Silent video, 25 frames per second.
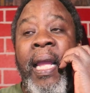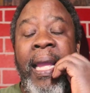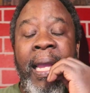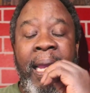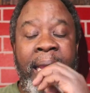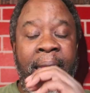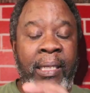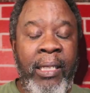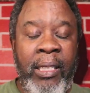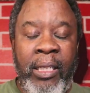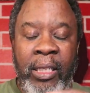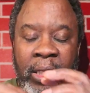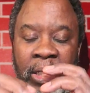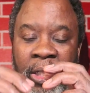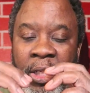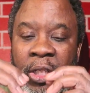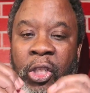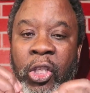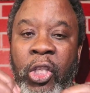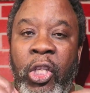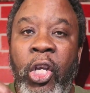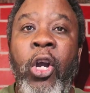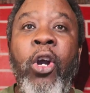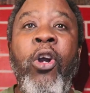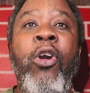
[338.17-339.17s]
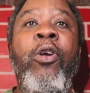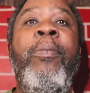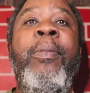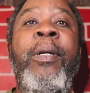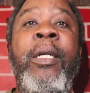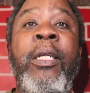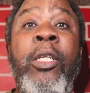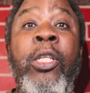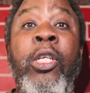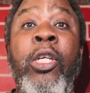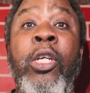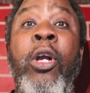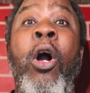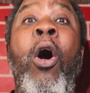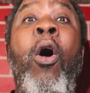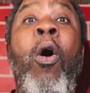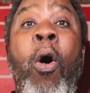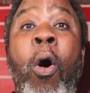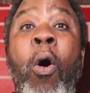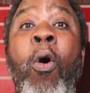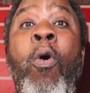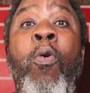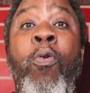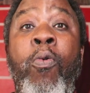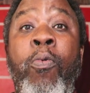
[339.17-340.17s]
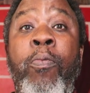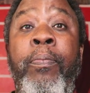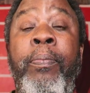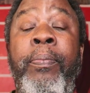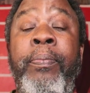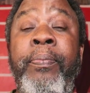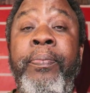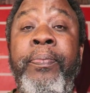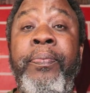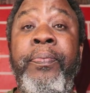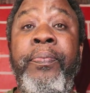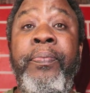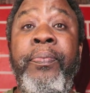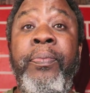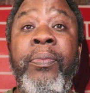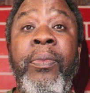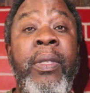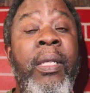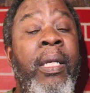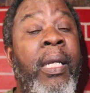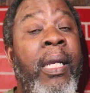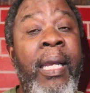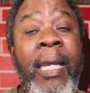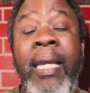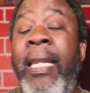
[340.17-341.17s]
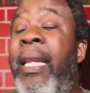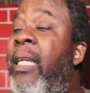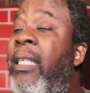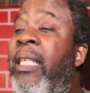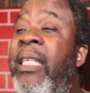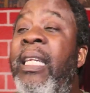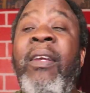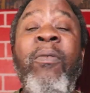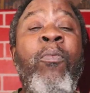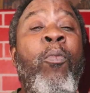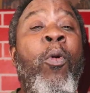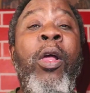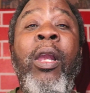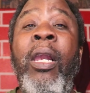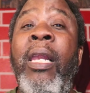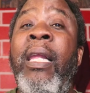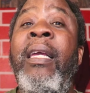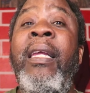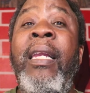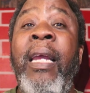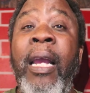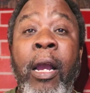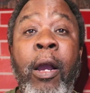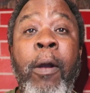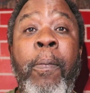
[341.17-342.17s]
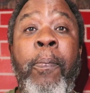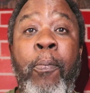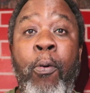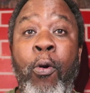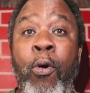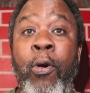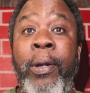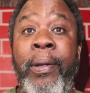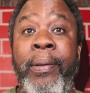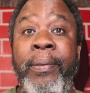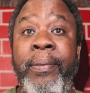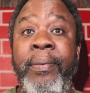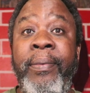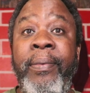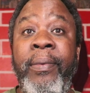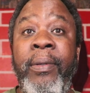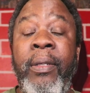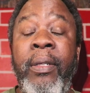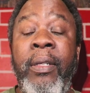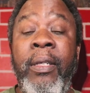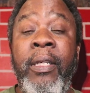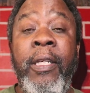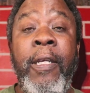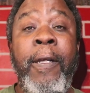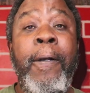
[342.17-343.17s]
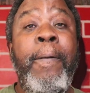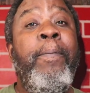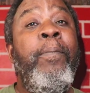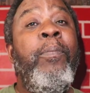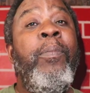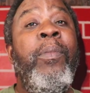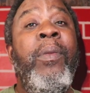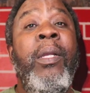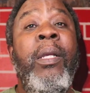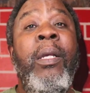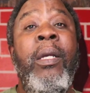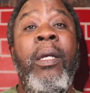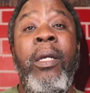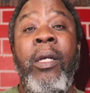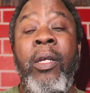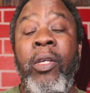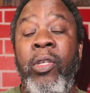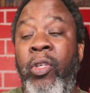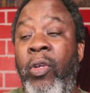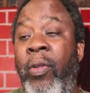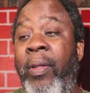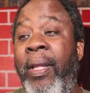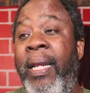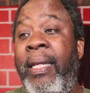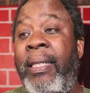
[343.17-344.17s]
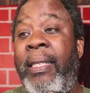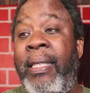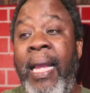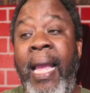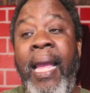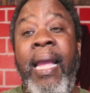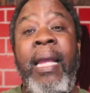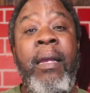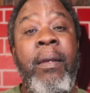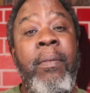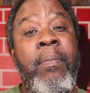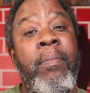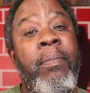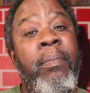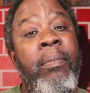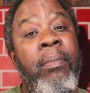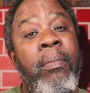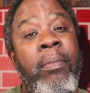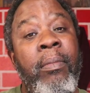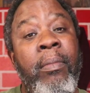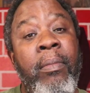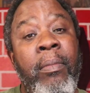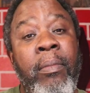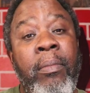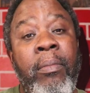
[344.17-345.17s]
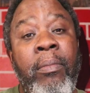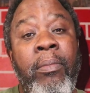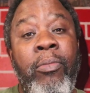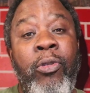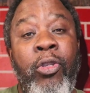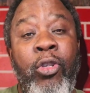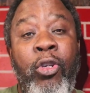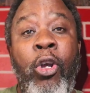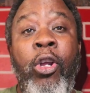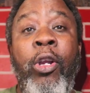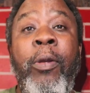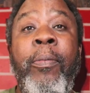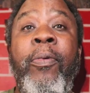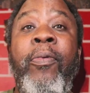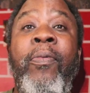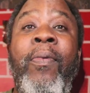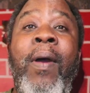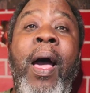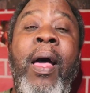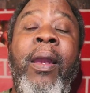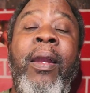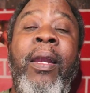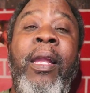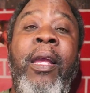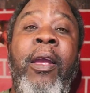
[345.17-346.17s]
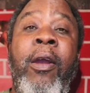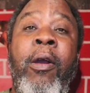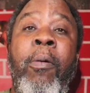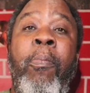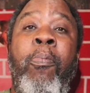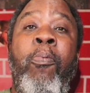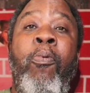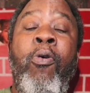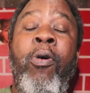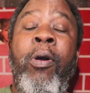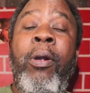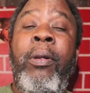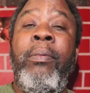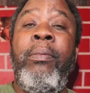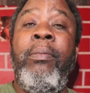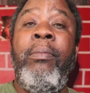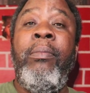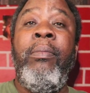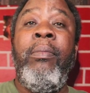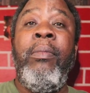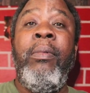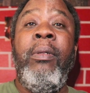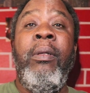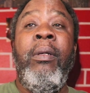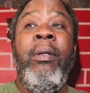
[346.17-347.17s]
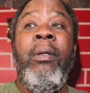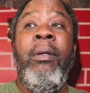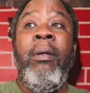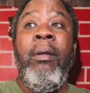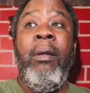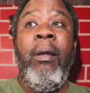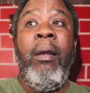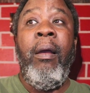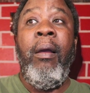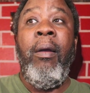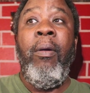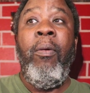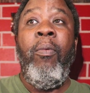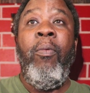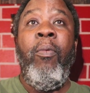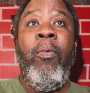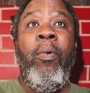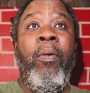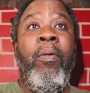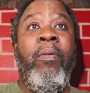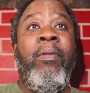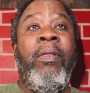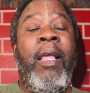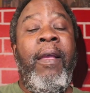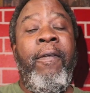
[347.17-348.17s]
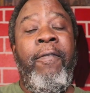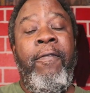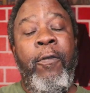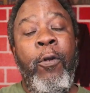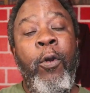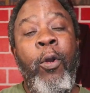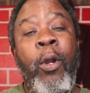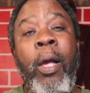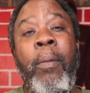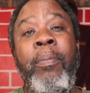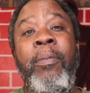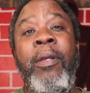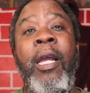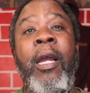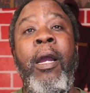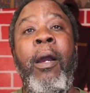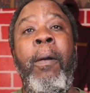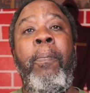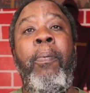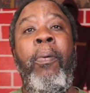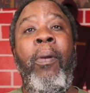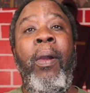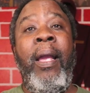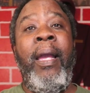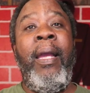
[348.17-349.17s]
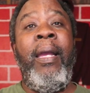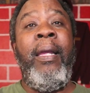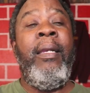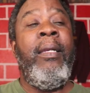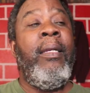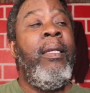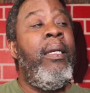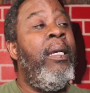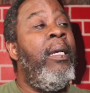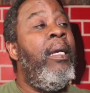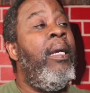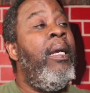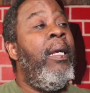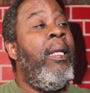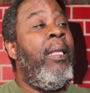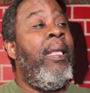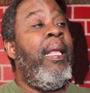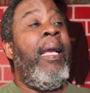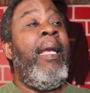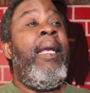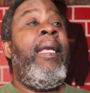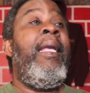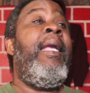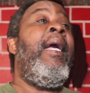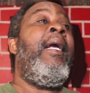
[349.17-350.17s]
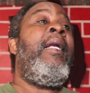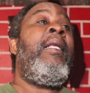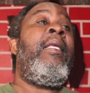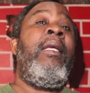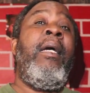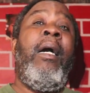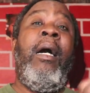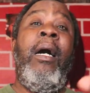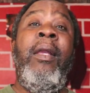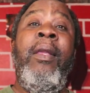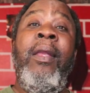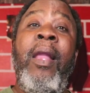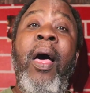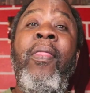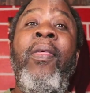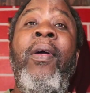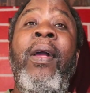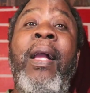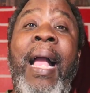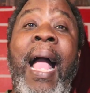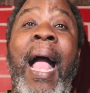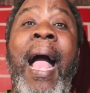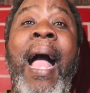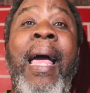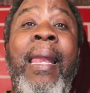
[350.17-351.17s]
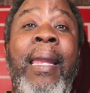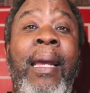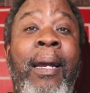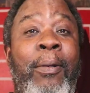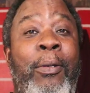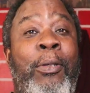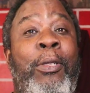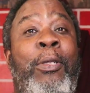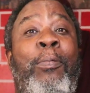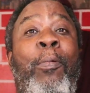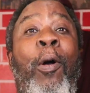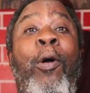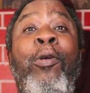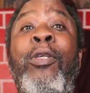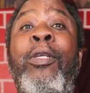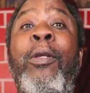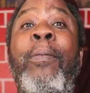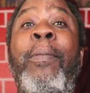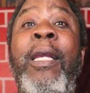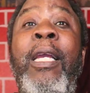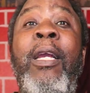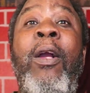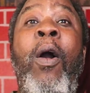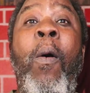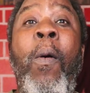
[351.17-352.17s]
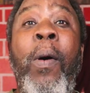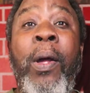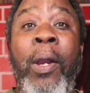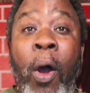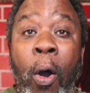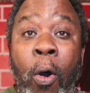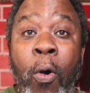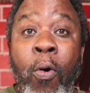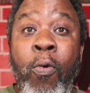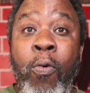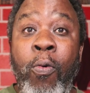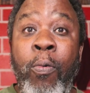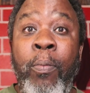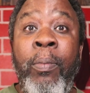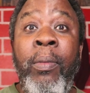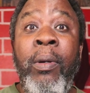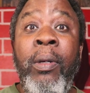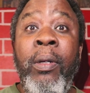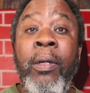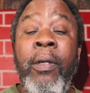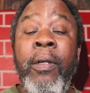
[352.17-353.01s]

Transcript: is determined to go home. He doesn't even want to leave the airport. So they take him, turn him around in the airport. They fuel up the airplane. They kick another guy that's supposed to be going home